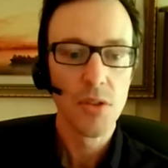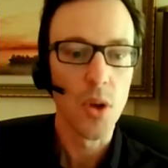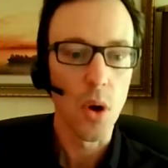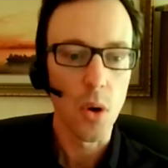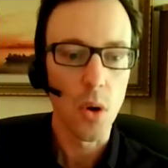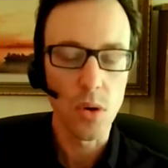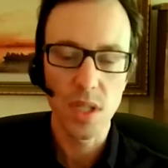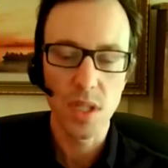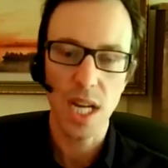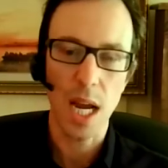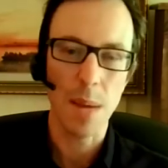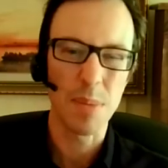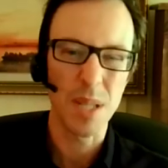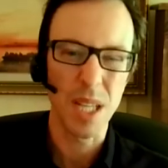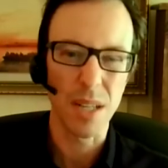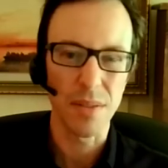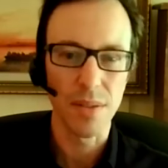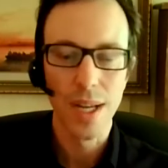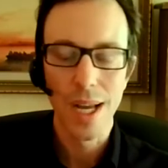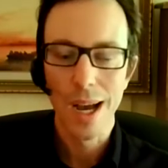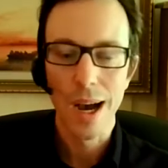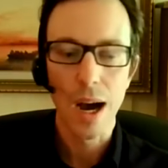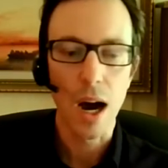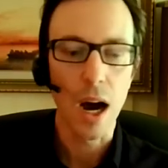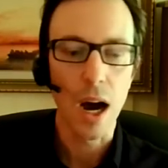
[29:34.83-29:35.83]
Those types
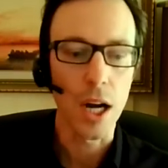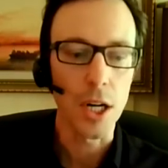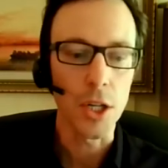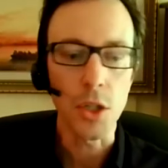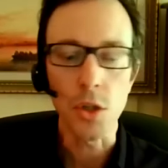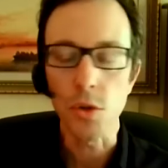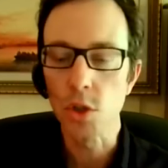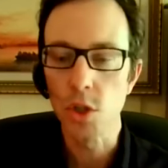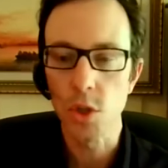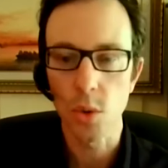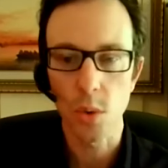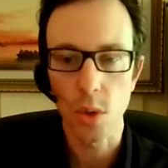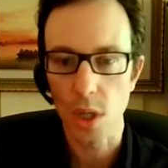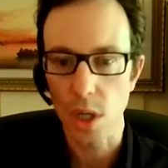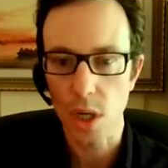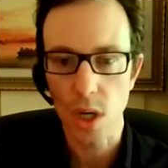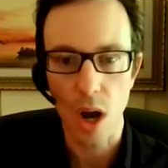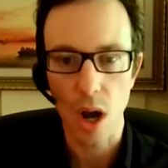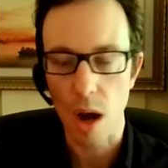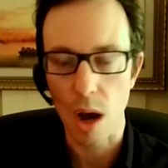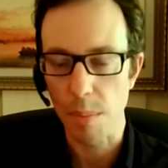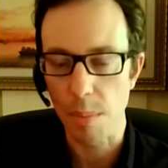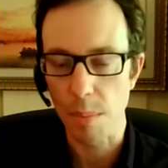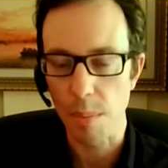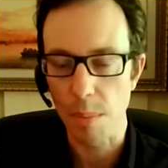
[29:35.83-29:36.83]
of unusual or
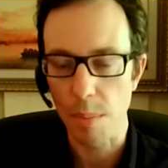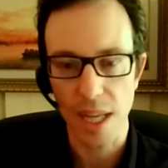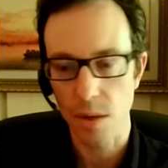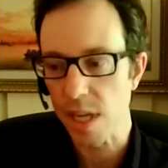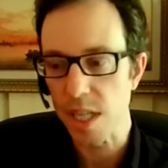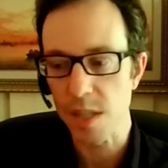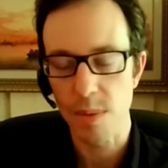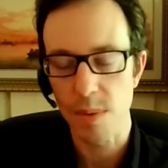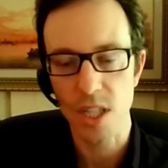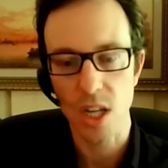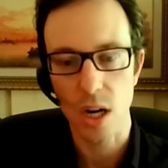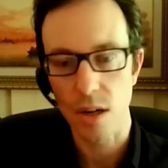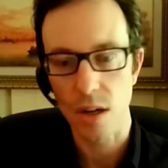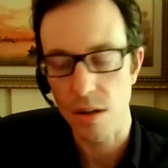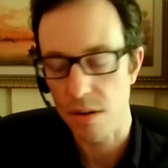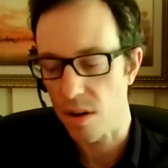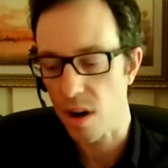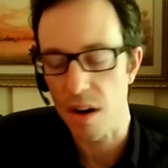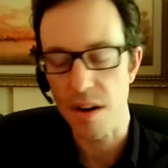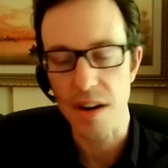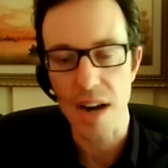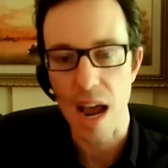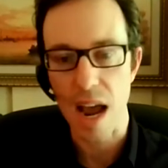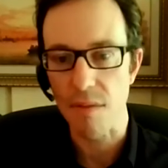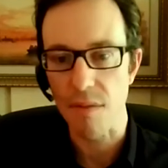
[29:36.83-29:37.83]
complex arrangements
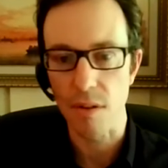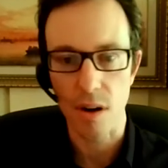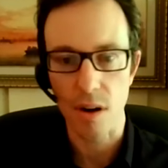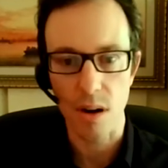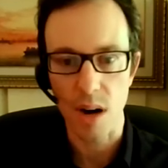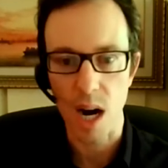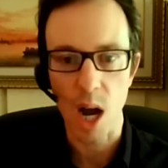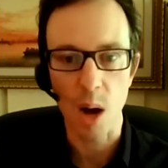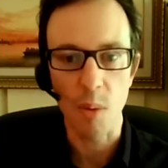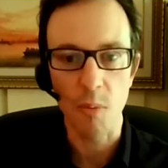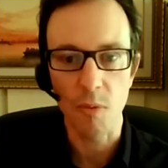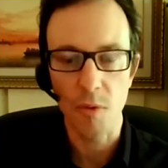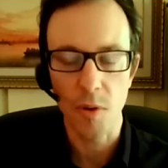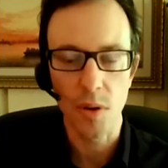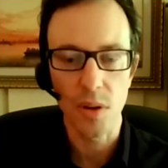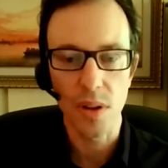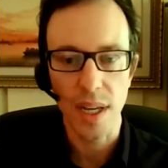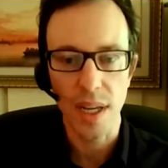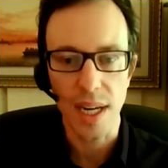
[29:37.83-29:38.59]
are never helpful.